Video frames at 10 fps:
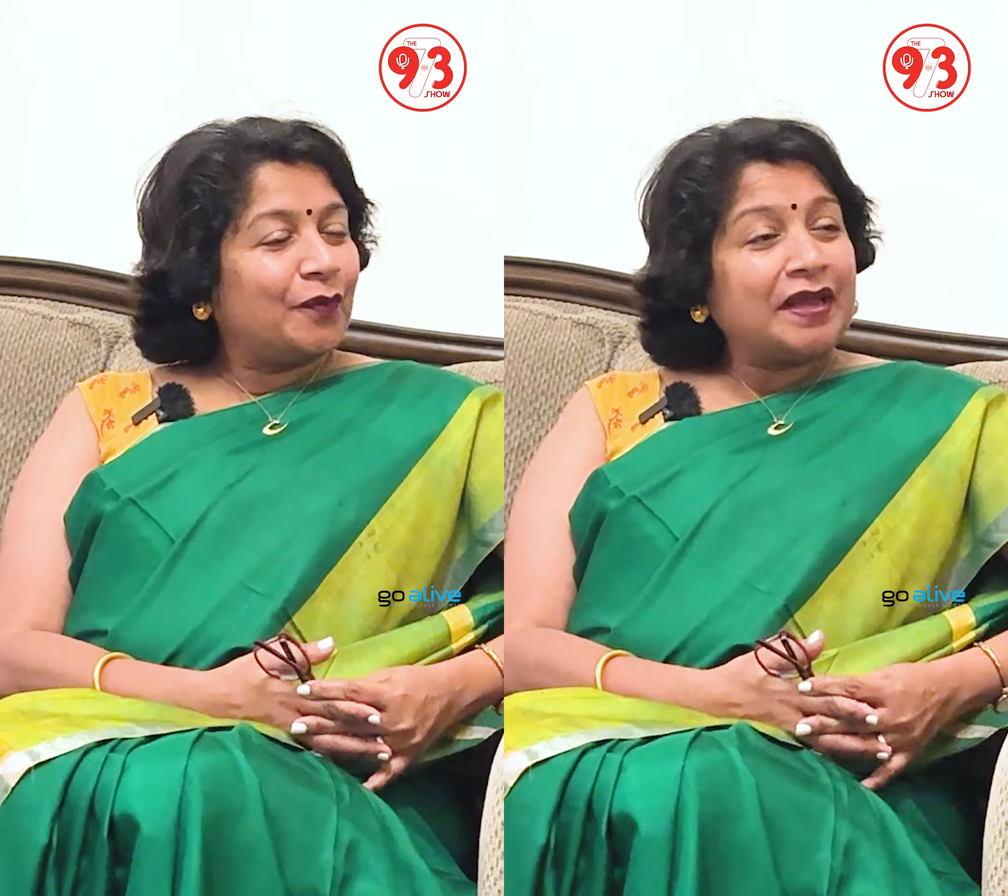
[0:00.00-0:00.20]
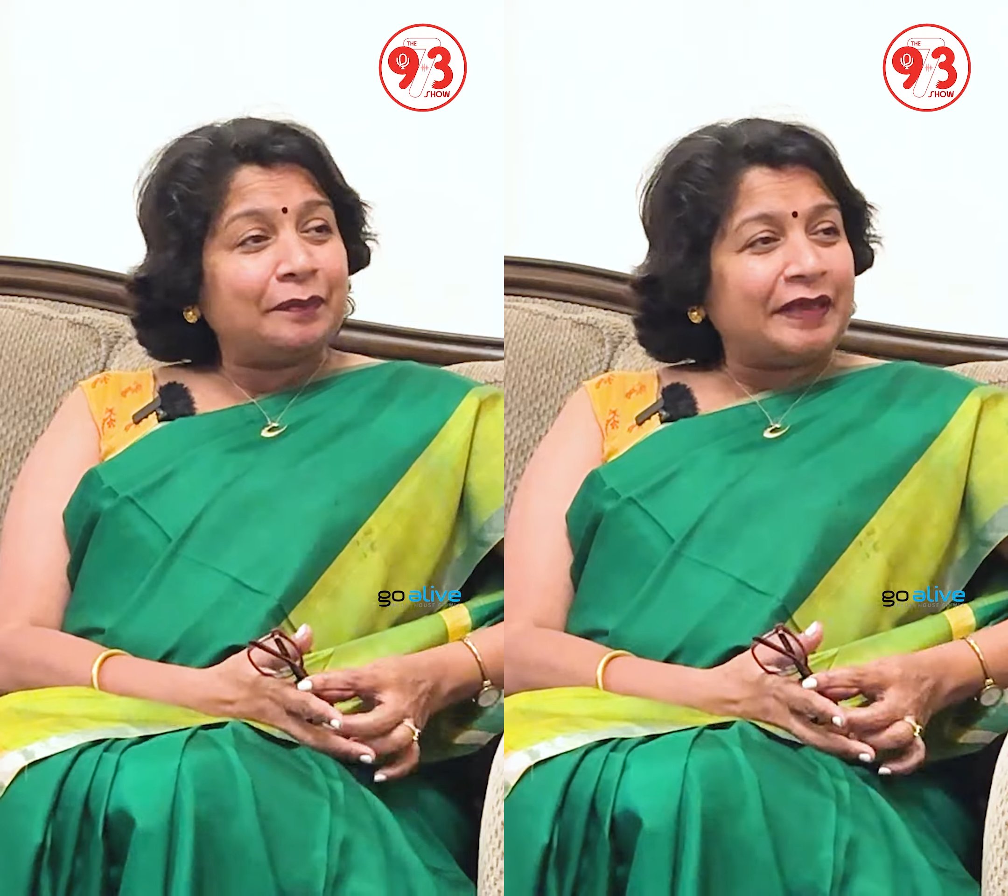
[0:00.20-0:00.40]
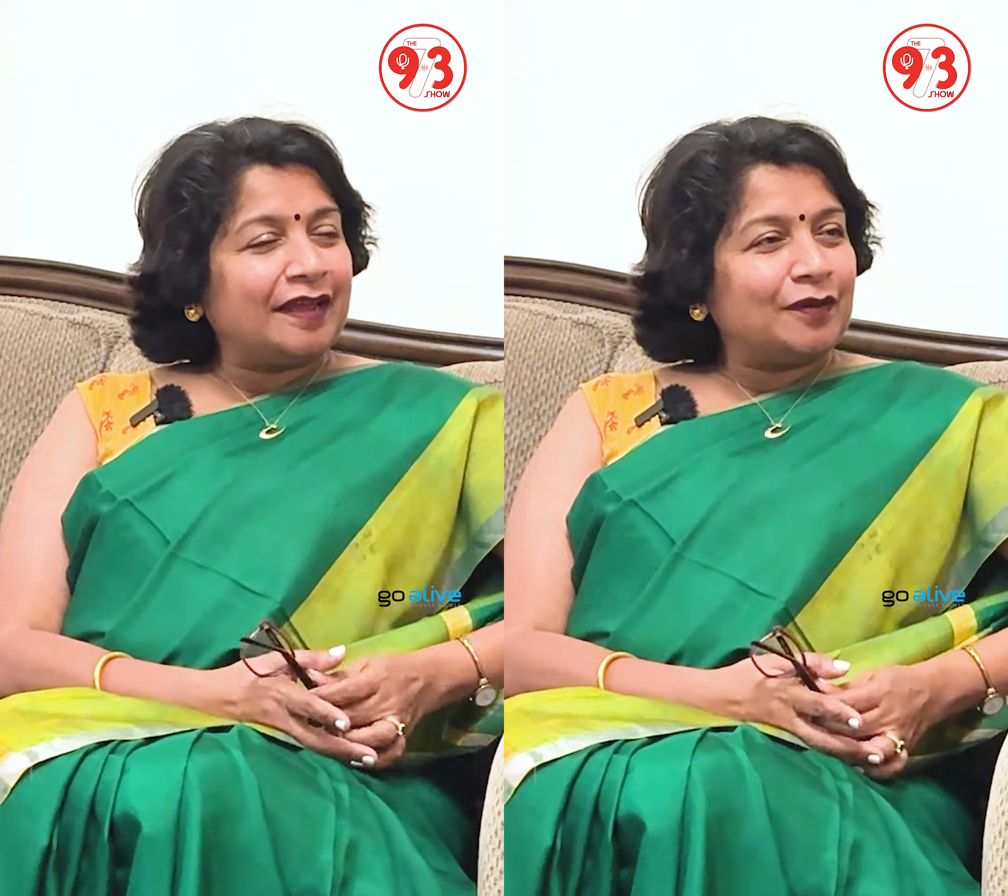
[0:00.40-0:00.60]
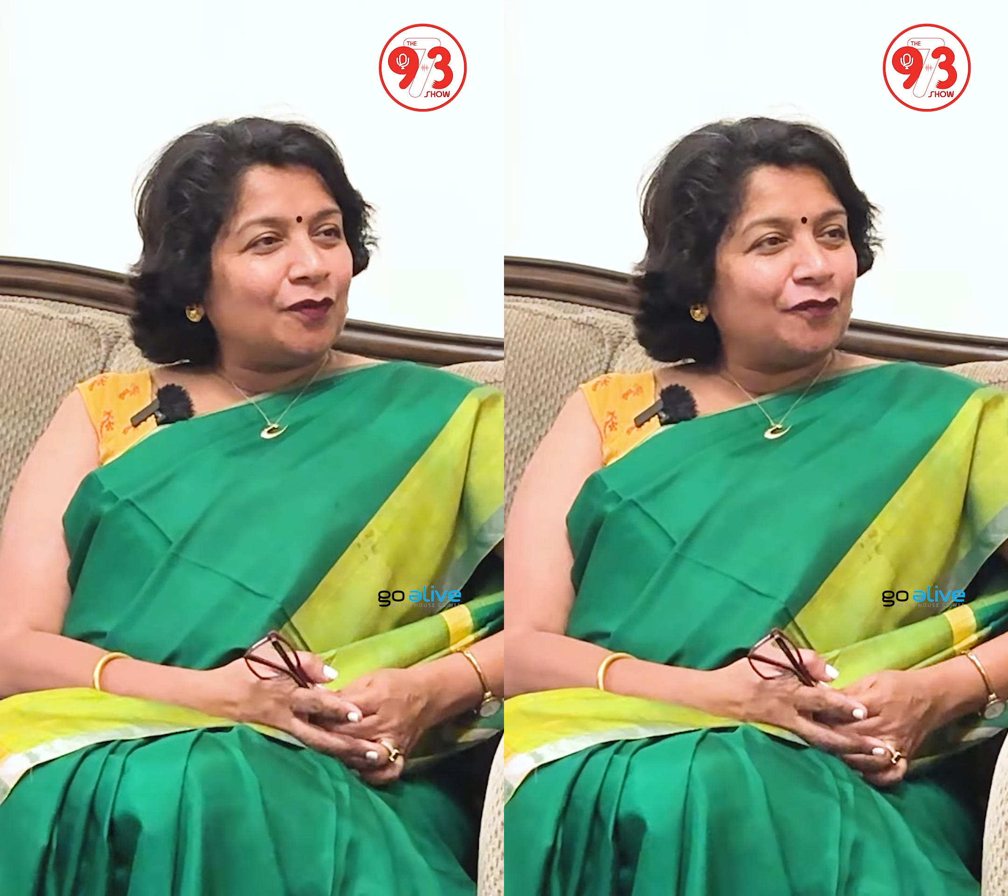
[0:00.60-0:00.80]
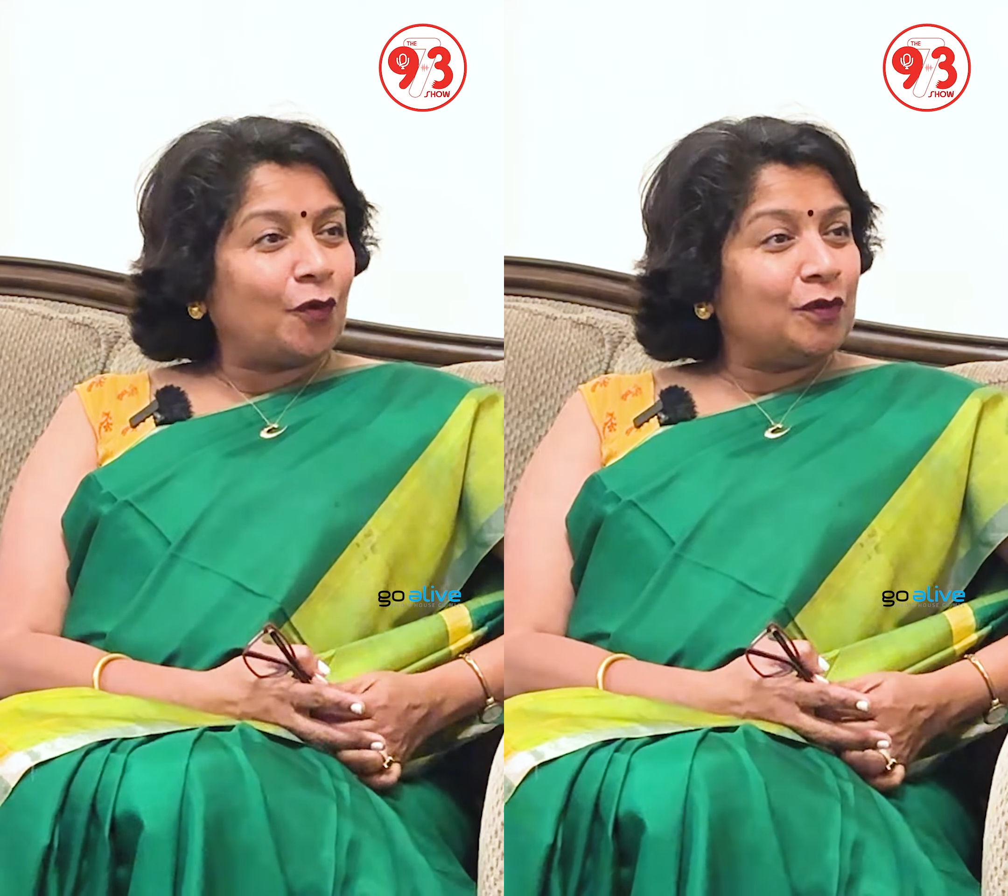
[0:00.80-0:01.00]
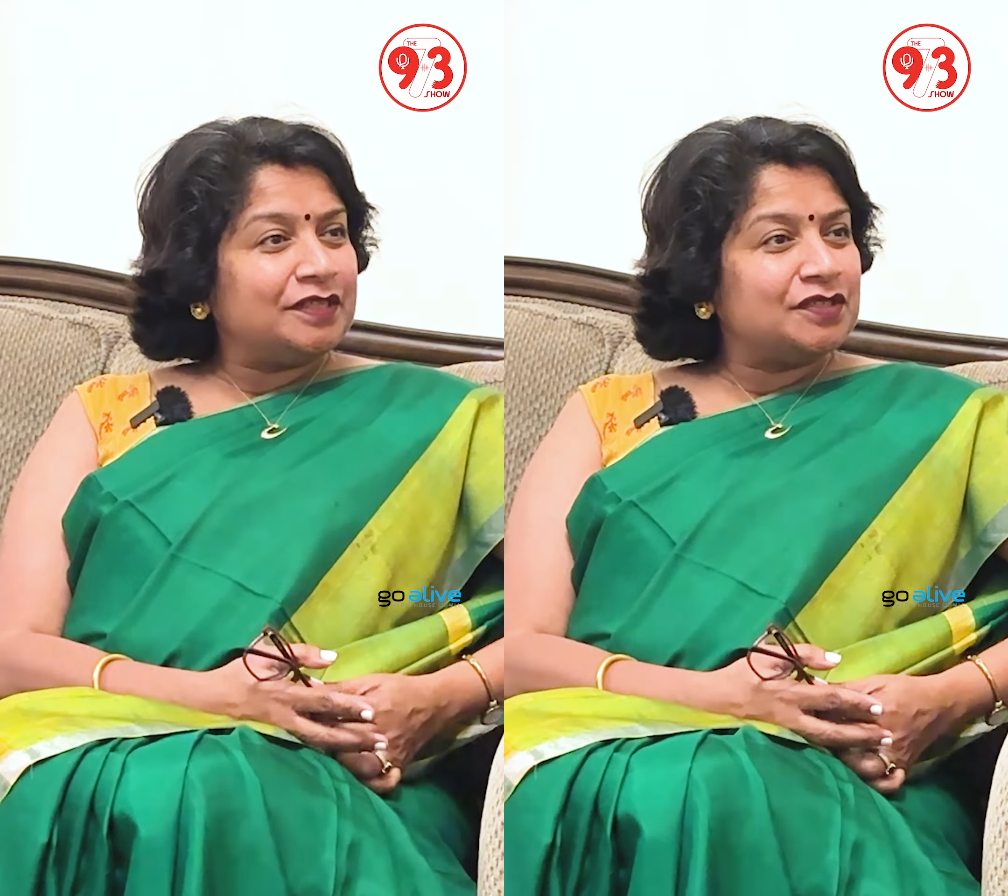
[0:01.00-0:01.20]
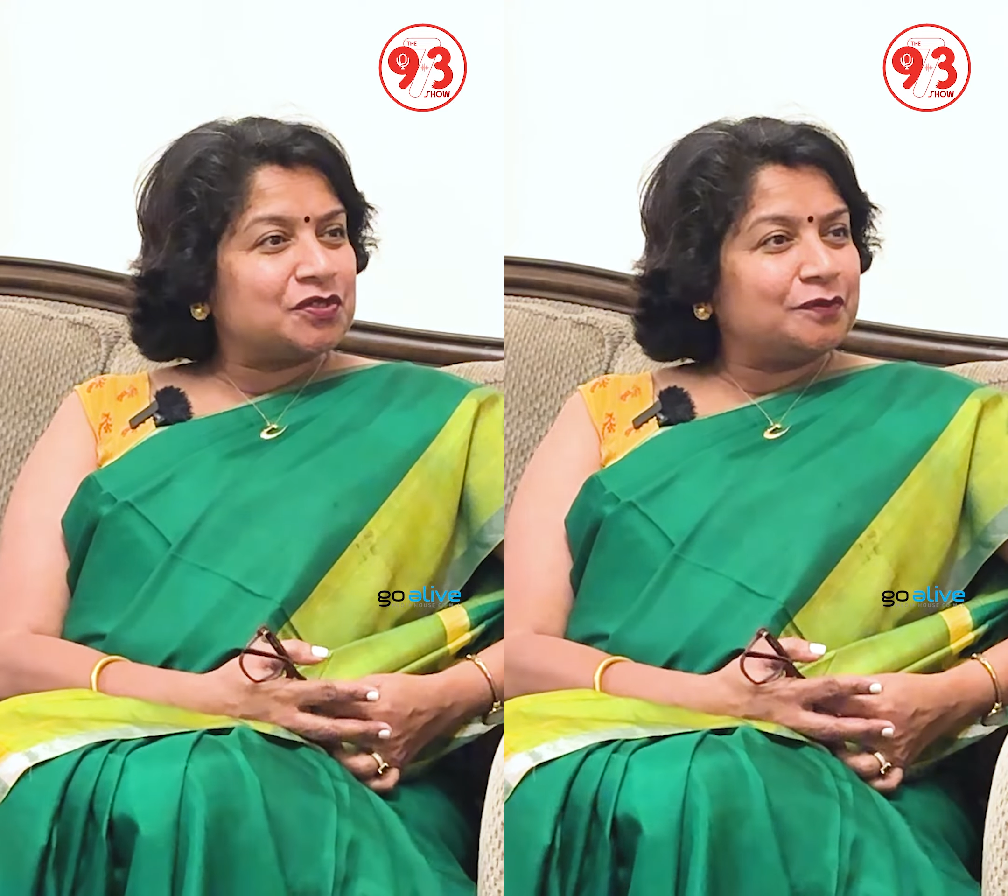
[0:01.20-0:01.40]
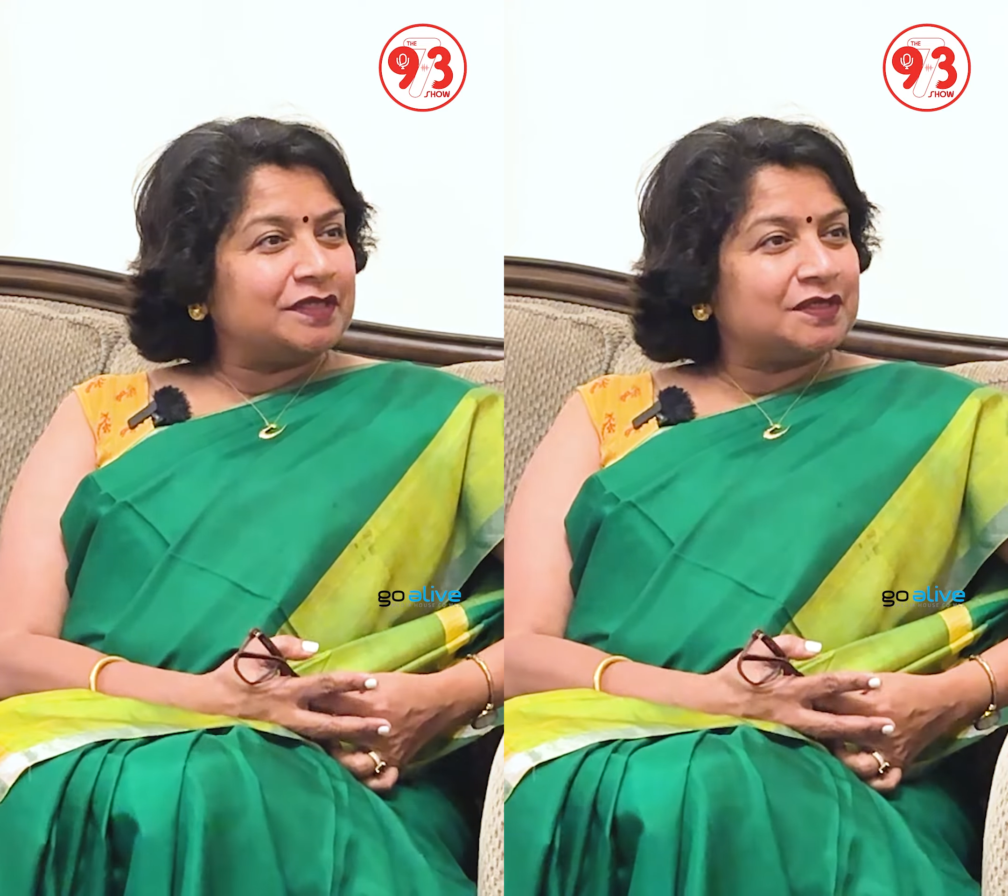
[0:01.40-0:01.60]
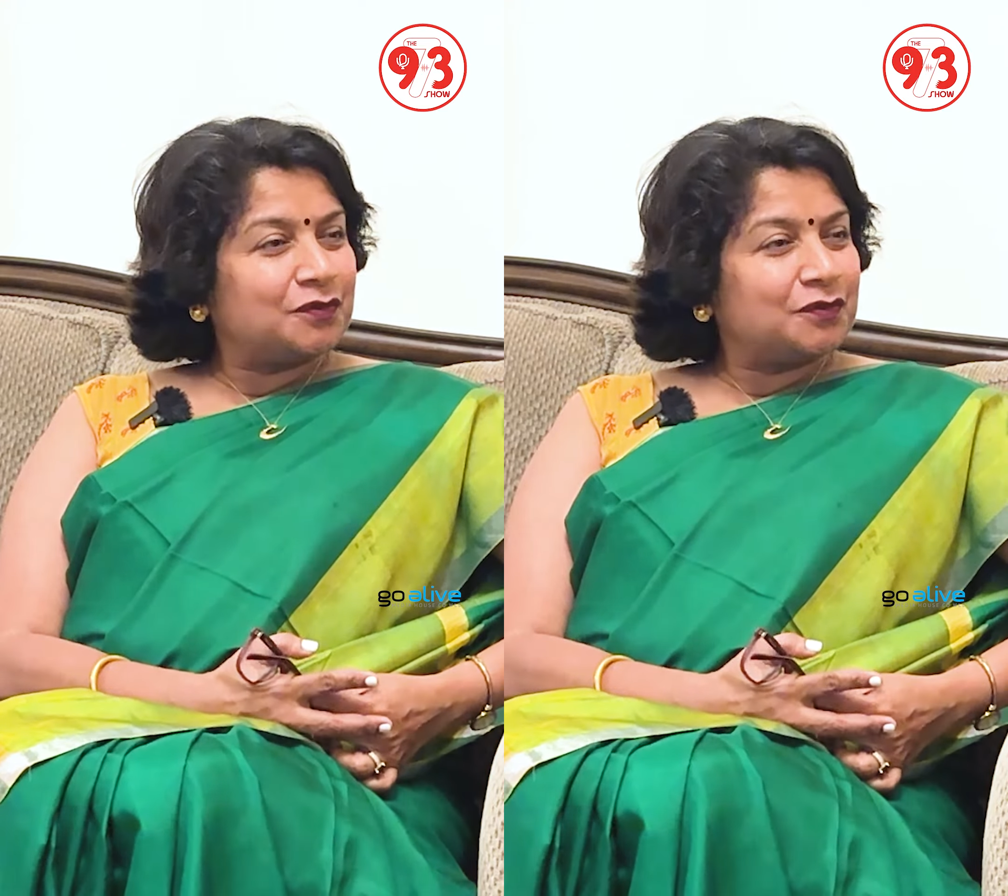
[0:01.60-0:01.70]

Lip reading: Why piano of all the instruments?